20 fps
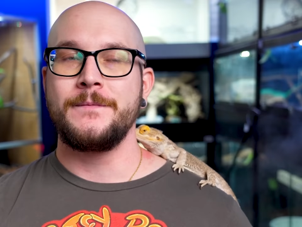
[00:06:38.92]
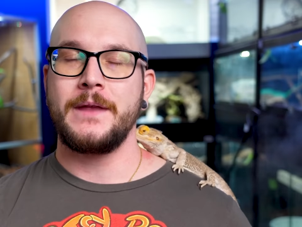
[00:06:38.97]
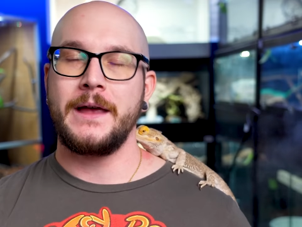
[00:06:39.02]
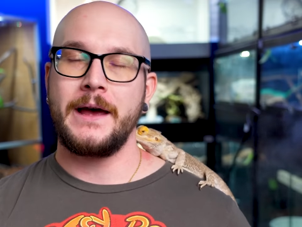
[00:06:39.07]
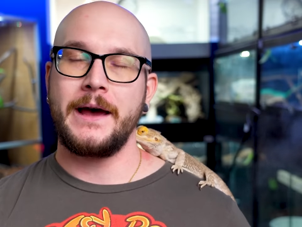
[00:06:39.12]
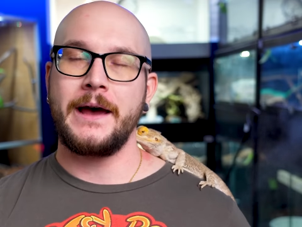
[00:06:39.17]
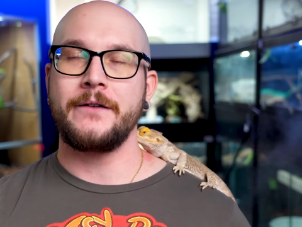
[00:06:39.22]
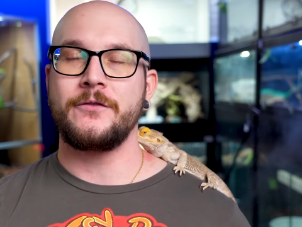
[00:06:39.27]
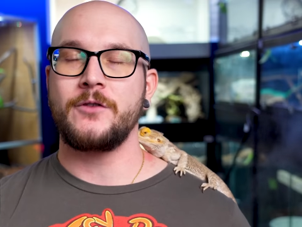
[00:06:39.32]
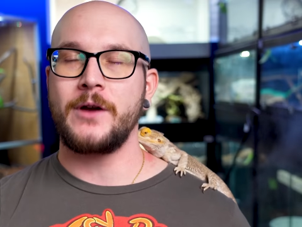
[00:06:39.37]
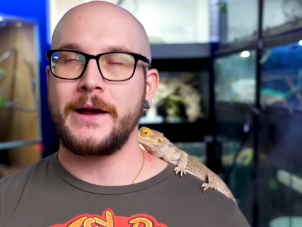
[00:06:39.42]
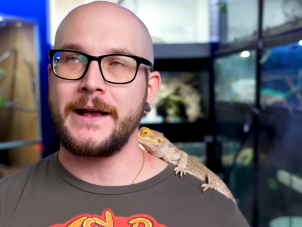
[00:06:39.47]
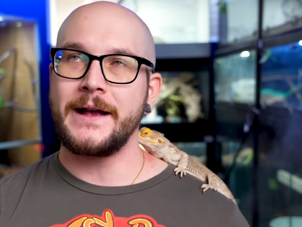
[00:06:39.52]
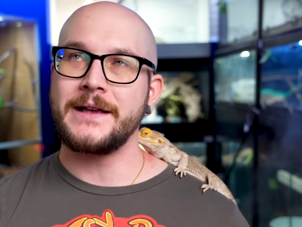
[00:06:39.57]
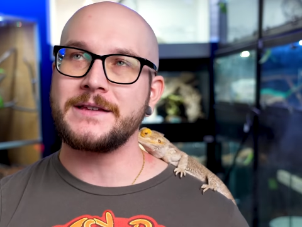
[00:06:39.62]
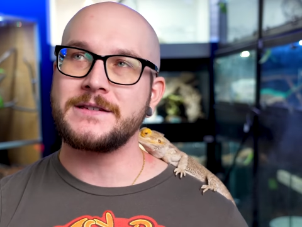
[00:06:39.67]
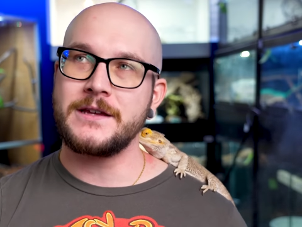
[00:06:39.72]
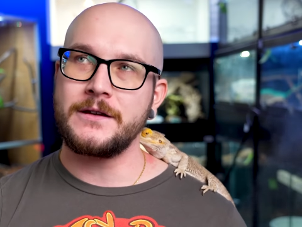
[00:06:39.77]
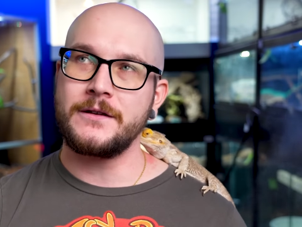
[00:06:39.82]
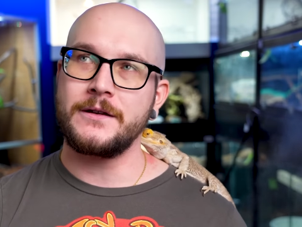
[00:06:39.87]
I
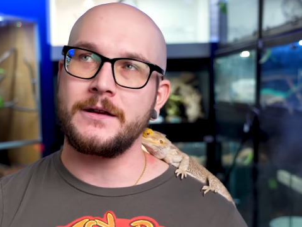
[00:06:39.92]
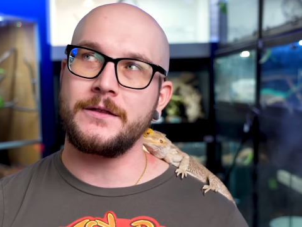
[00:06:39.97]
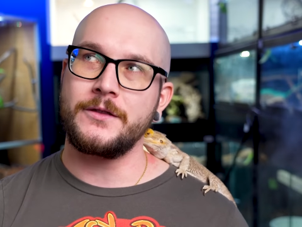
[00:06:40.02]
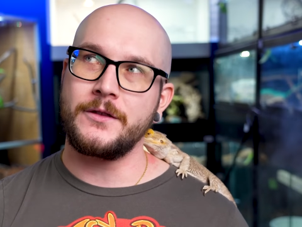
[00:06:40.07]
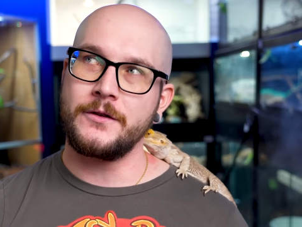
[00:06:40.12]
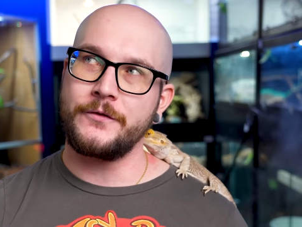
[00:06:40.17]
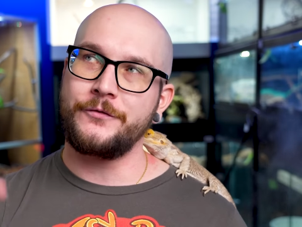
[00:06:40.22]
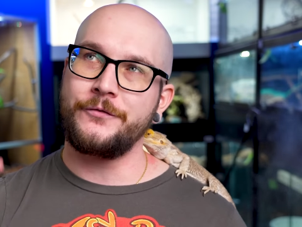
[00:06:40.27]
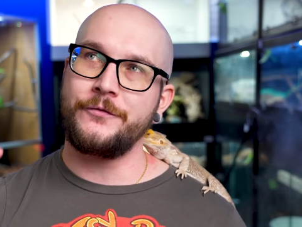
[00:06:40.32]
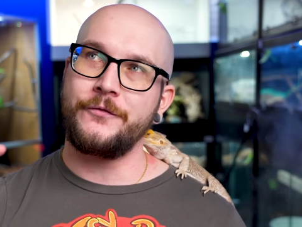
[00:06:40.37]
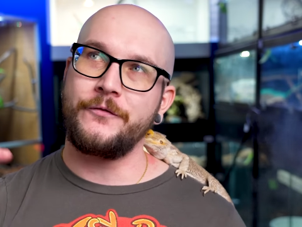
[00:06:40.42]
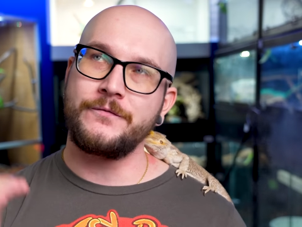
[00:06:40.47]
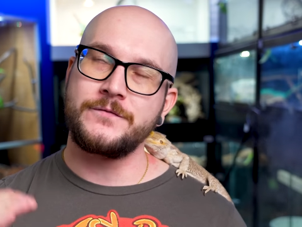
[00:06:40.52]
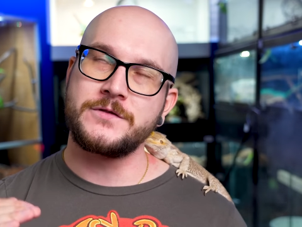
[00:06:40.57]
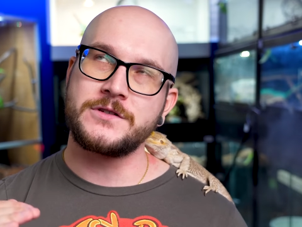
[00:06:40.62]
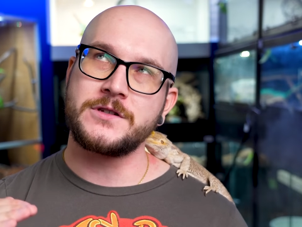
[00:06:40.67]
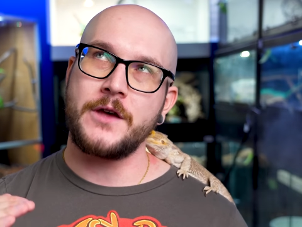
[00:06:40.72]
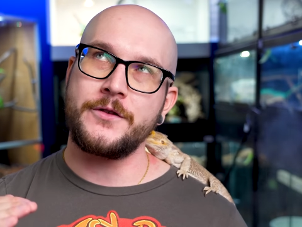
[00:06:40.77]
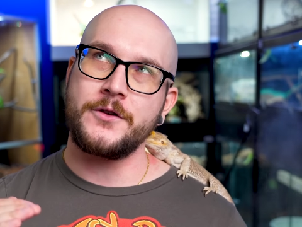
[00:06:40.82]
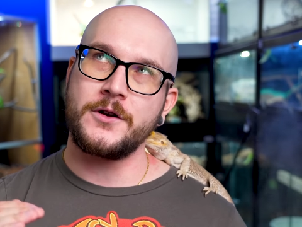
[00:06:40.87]
guess the
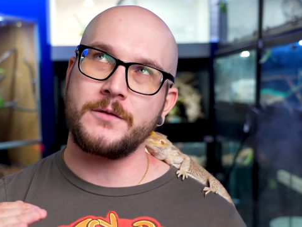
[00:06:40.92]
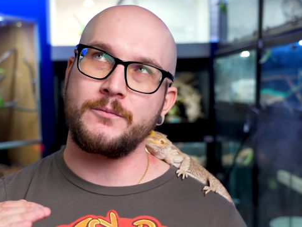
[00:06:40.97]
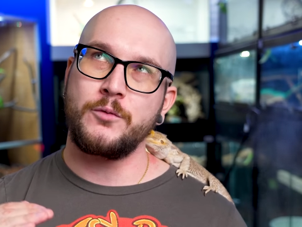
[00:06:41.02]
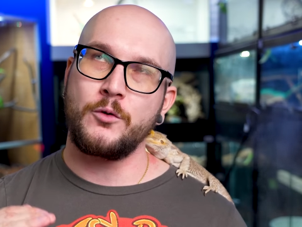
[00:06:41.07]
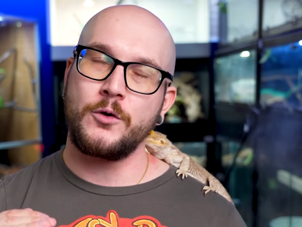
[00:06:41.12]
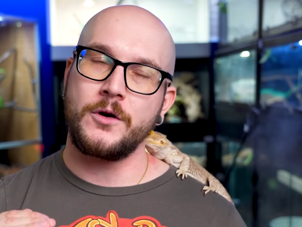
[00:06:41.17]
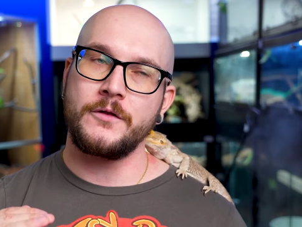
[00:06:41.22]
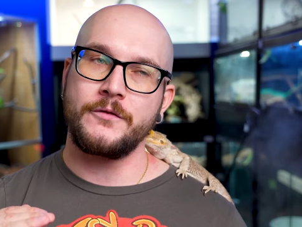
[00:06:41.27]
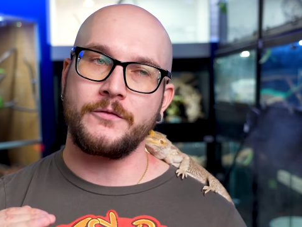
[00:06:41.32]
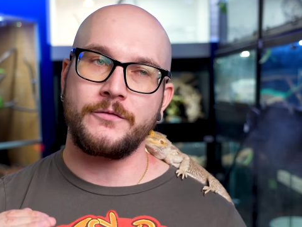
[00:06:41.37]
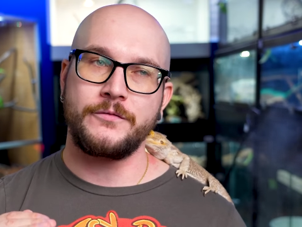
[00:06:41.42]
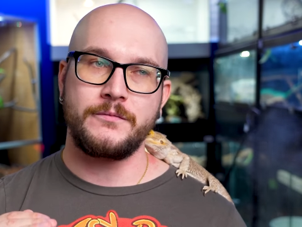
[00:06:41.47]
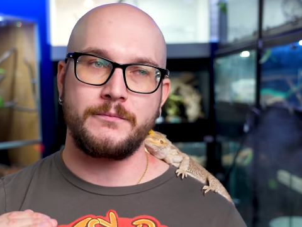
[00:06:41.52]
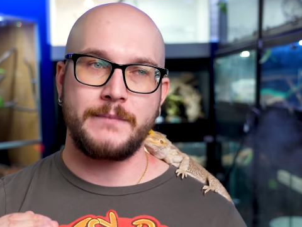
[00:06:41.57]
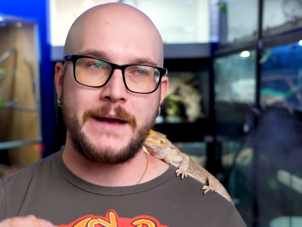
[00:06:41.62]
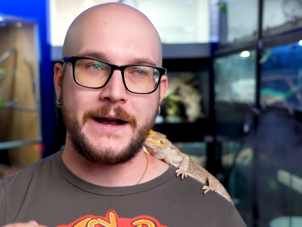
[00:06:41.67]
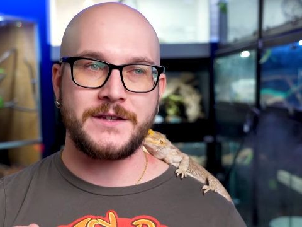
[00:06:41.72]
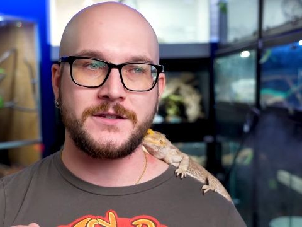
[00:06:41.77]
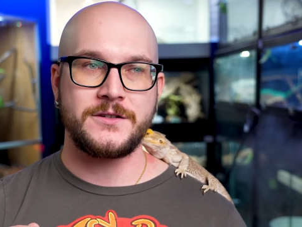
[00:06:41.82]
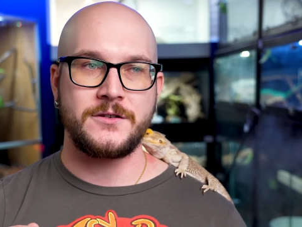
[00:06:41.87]
southern port of
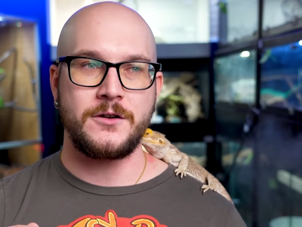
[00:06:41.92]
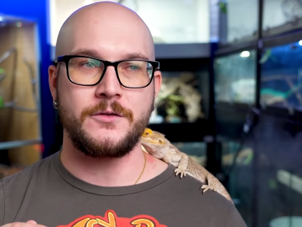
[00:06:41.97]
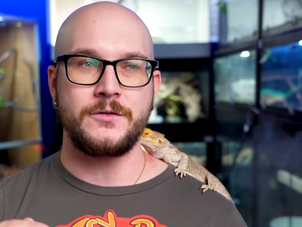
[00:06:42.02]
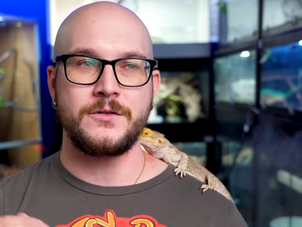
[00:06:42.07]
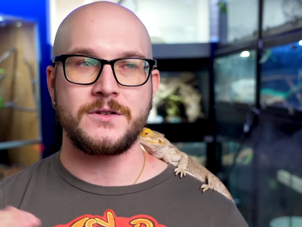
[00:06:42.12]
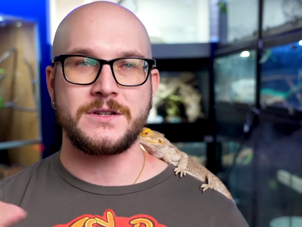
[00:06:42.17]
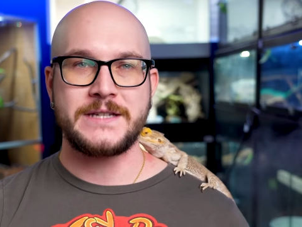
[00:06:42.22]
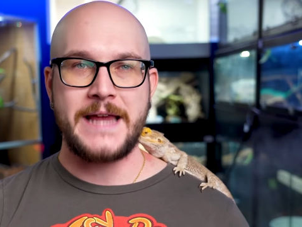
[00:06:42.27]
Mexico, there's